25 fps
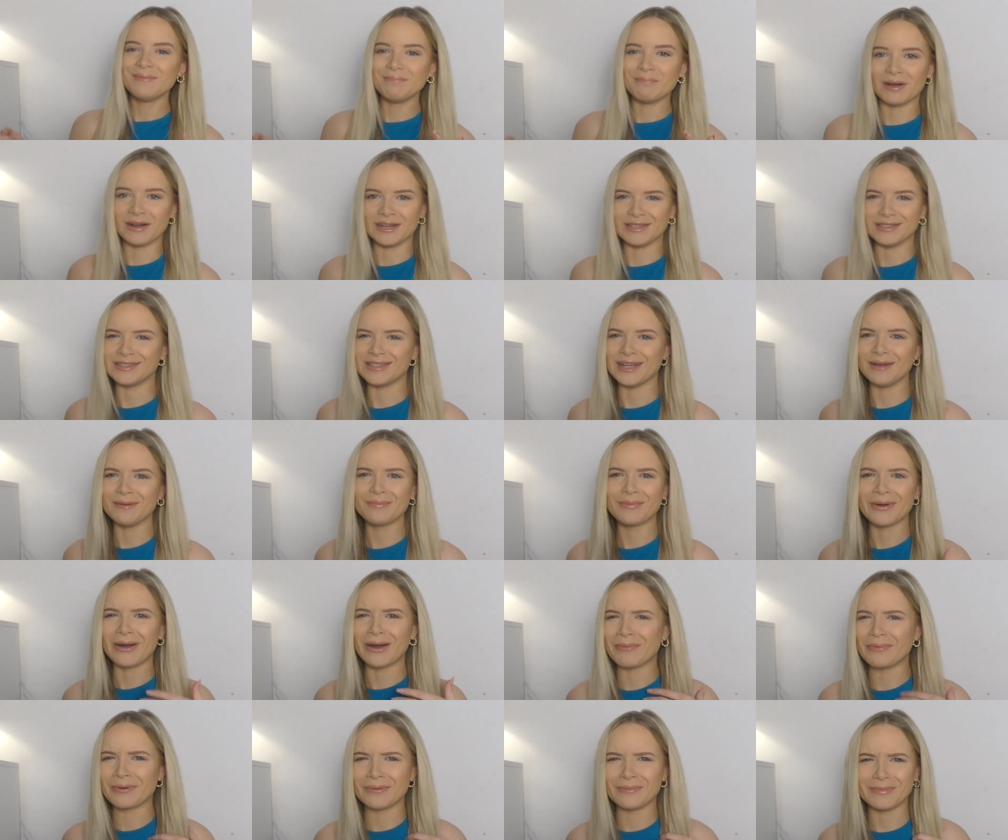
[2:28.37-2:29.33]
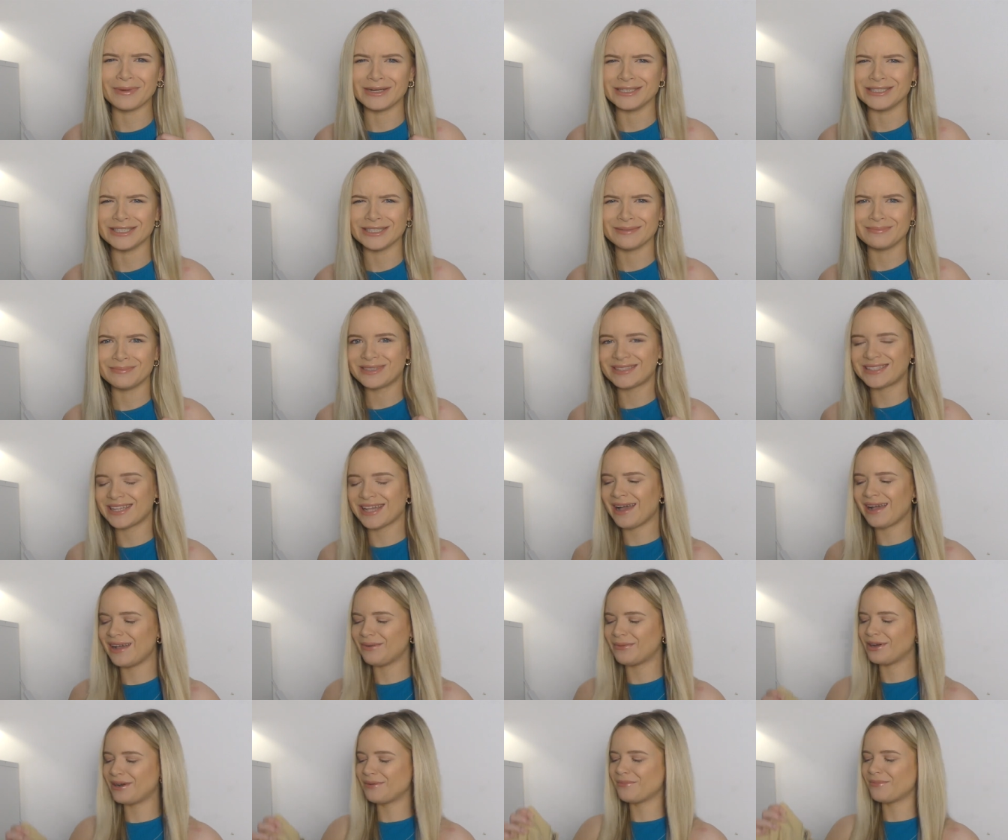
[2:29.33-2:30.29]
my zip up on my gym
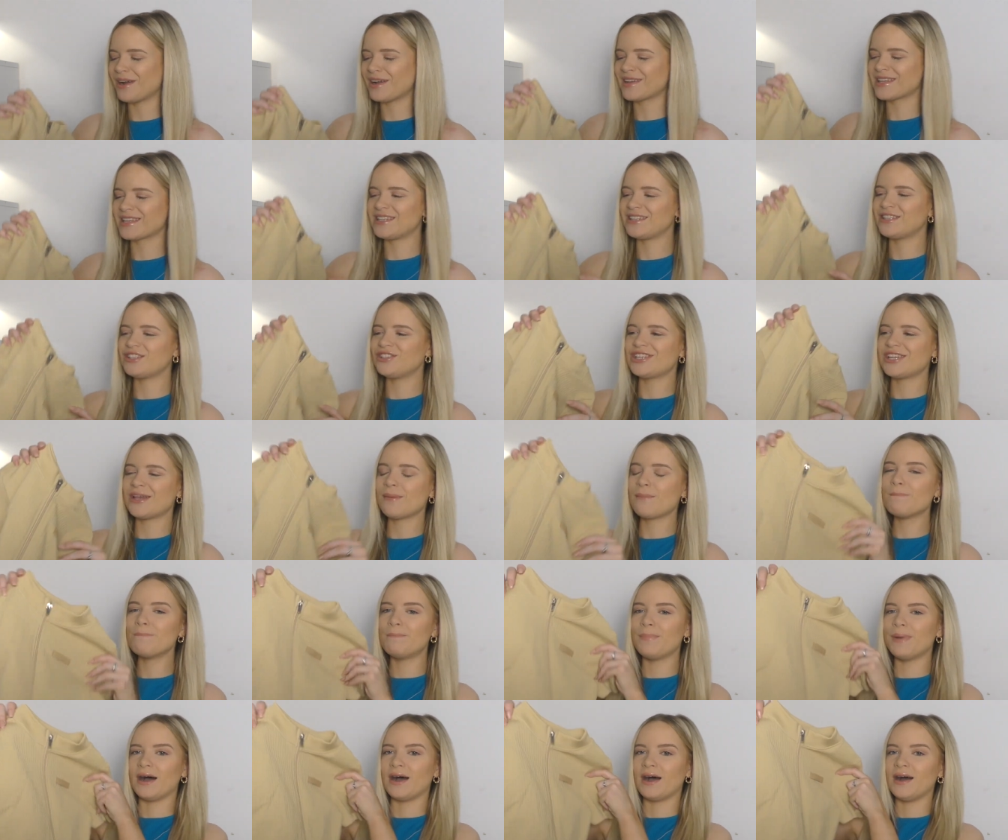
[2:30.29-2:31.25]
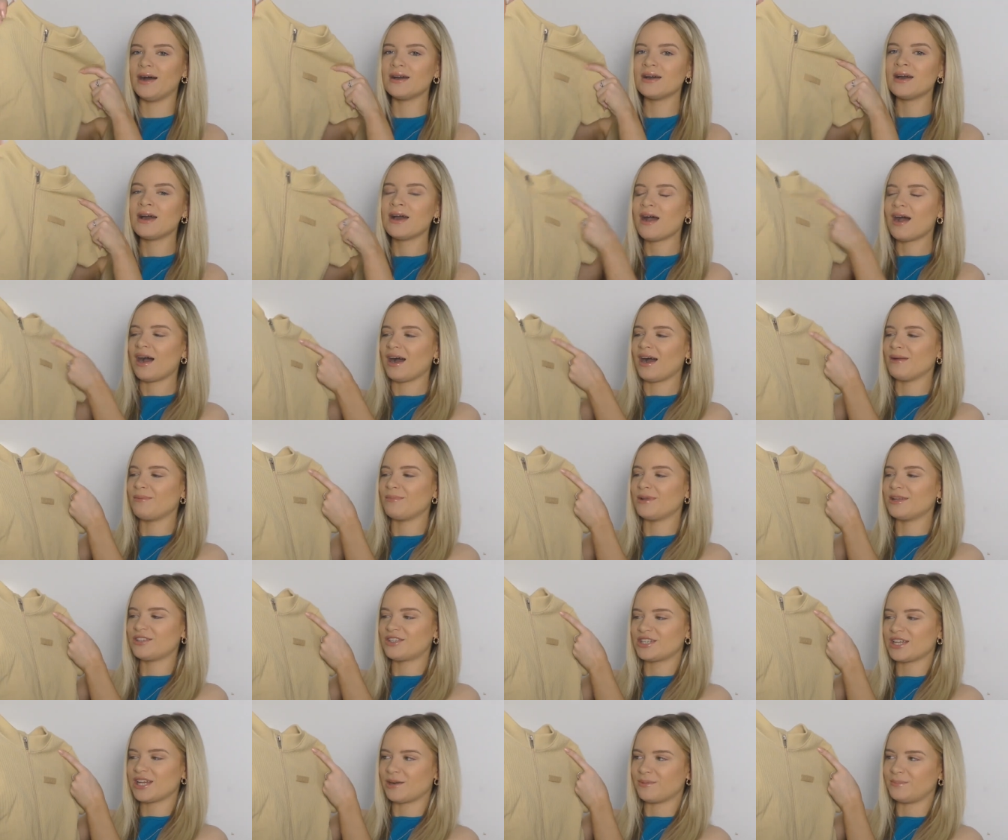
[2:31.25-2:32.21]
set when I'm working in the gym, but I'm
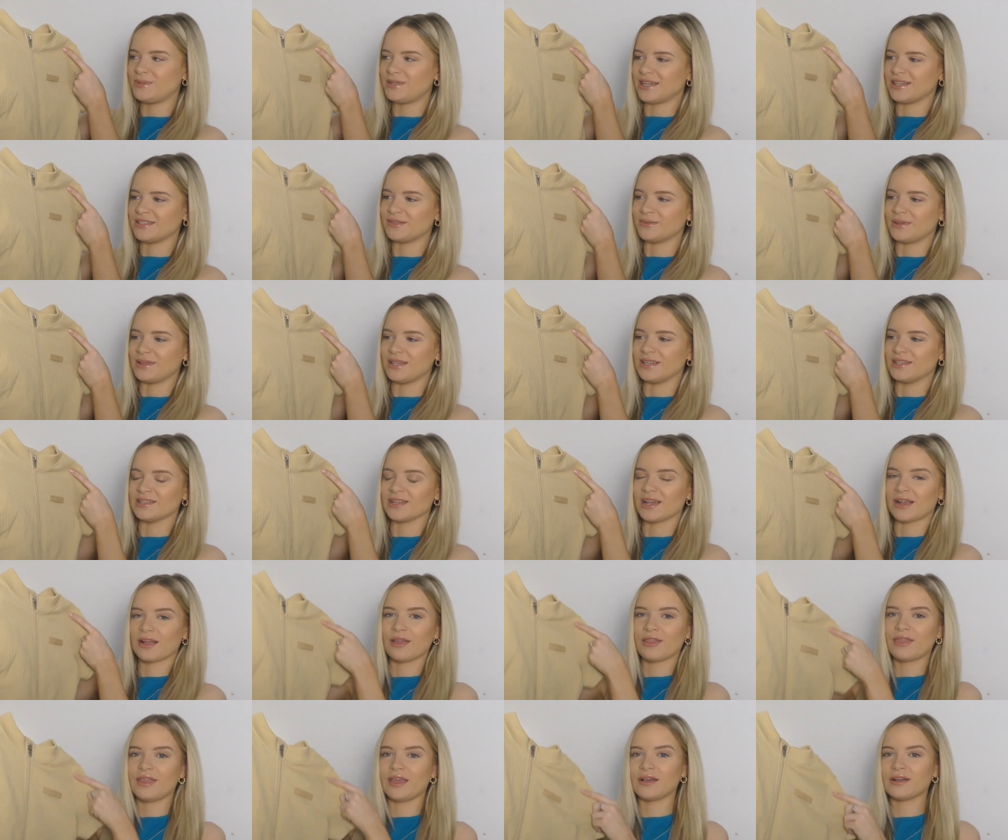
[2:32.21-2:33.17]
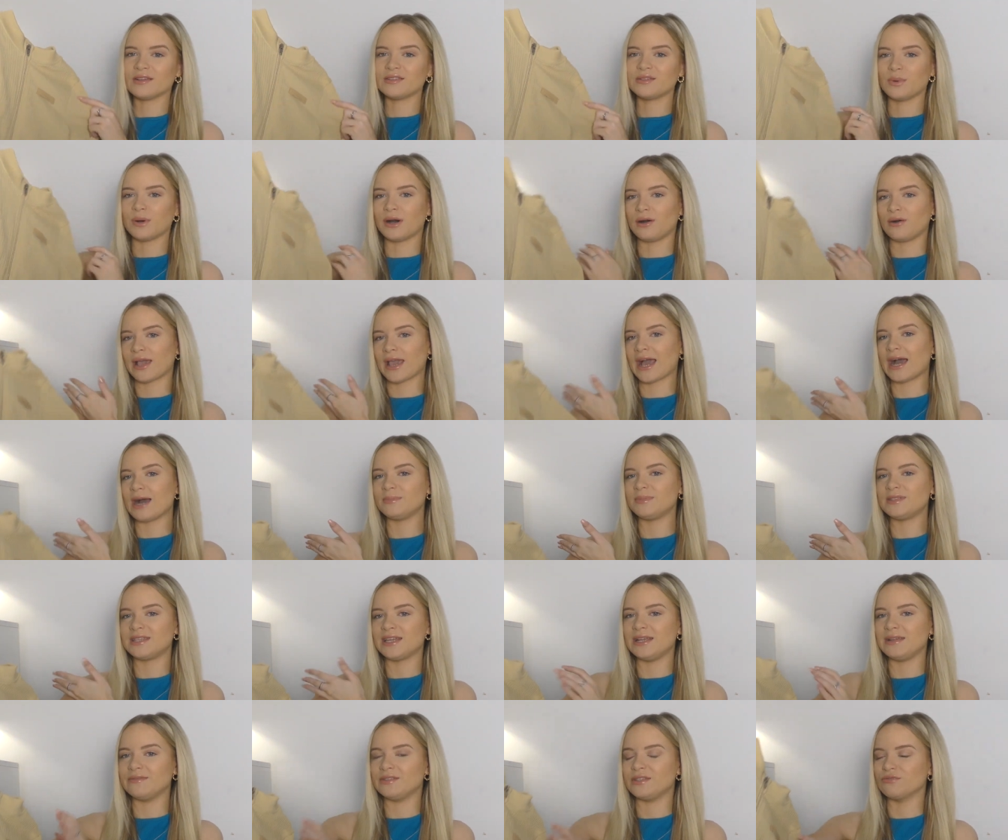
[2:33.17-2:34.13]
literally obsessed with this. Like, I think as well, cap
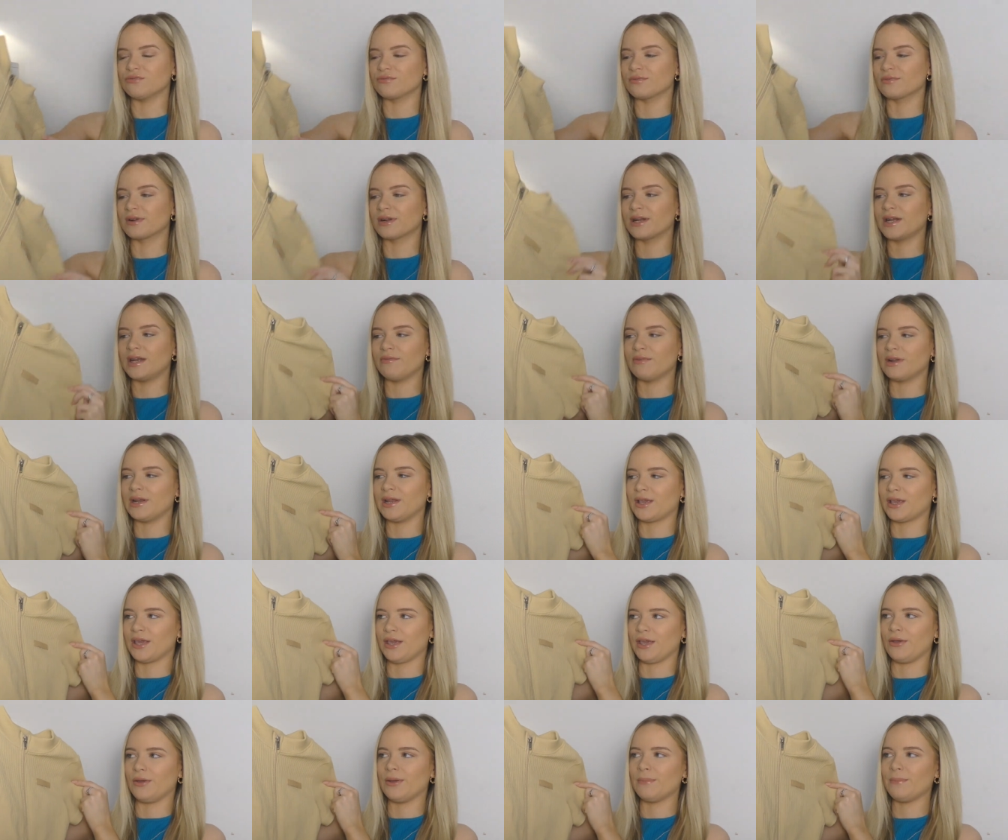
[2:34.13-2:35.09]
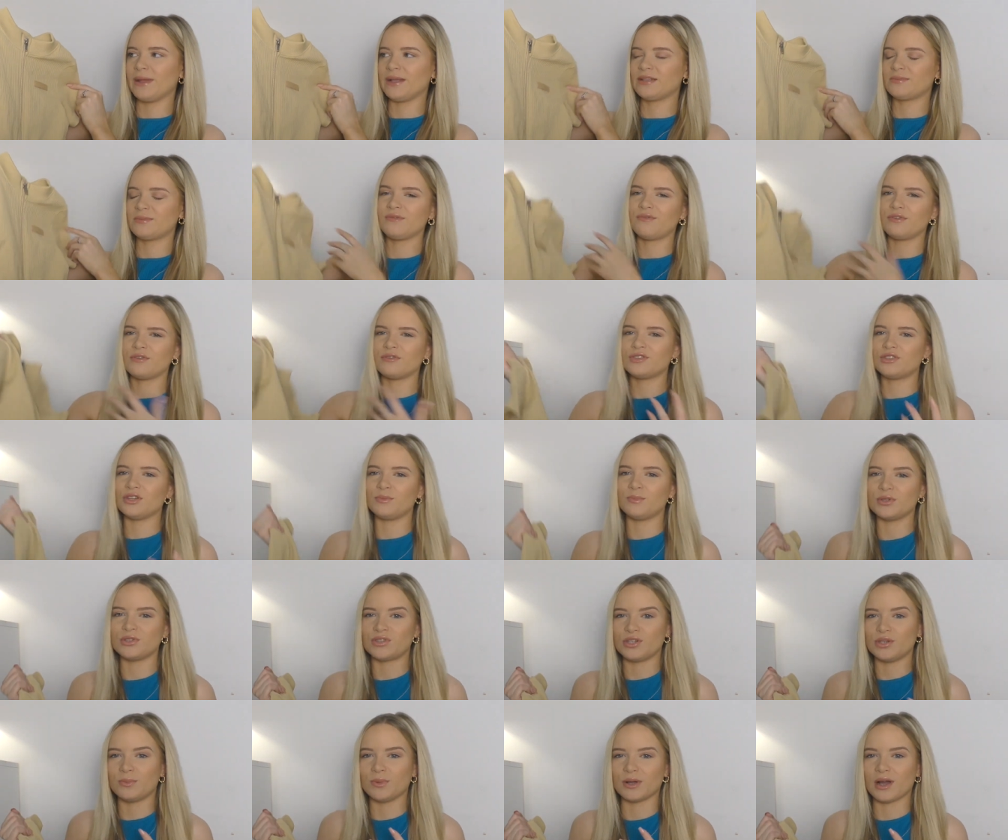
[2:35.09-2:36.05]
sleeves is really, really cute. It makes me feel
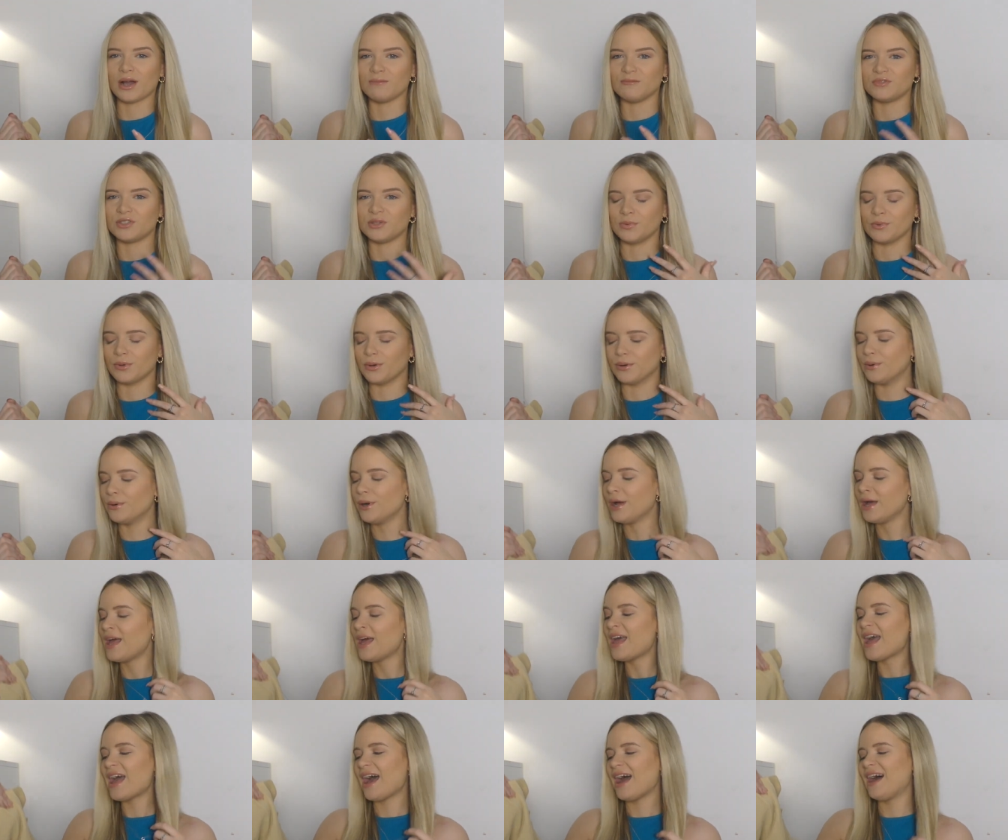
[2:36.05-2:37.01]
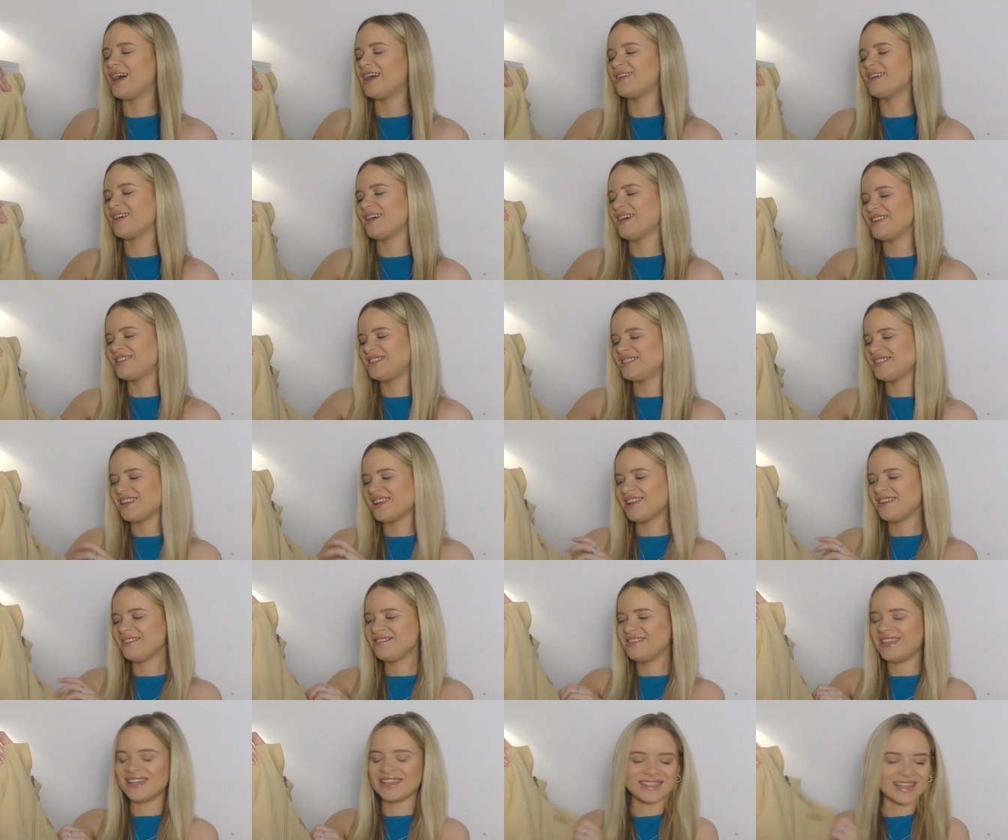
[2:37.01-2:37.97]
super, super comfortable, and I just
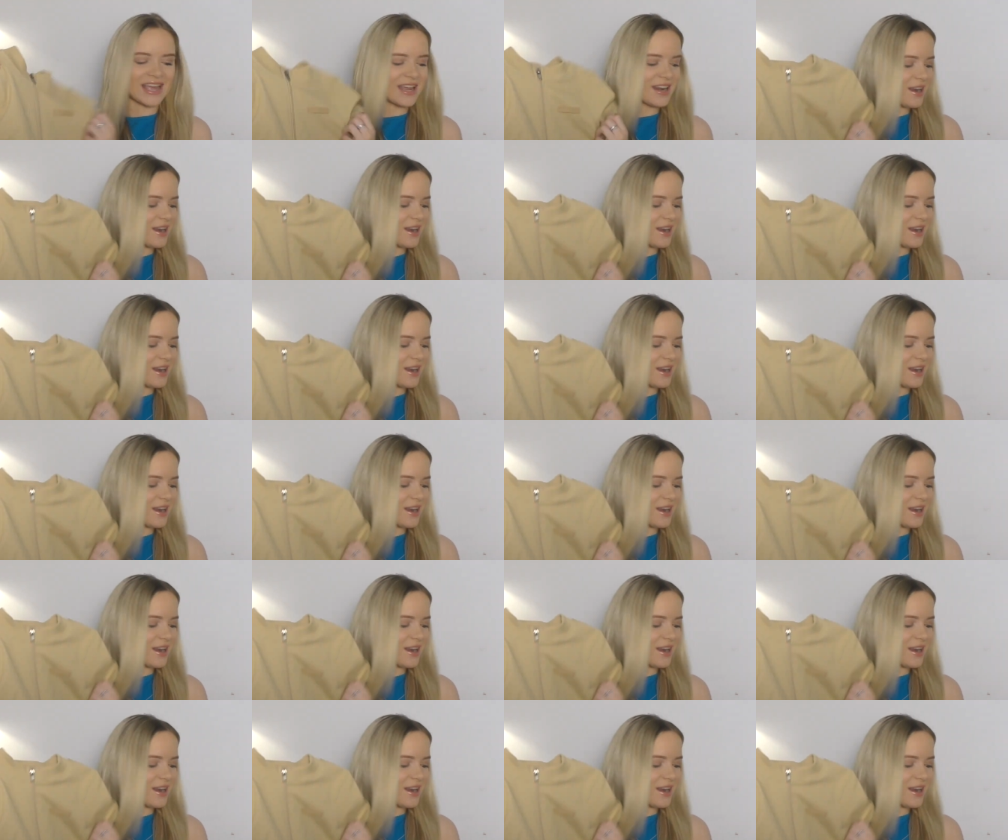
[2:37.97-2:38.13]
love this.